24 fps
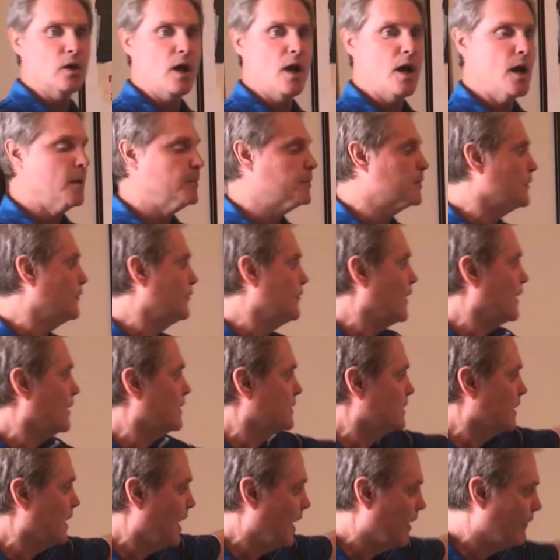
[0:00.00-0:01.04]
jobs
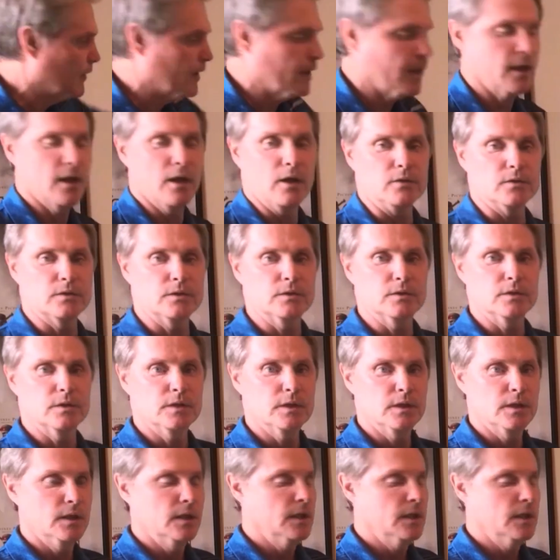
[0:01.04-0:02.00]
affects everything else.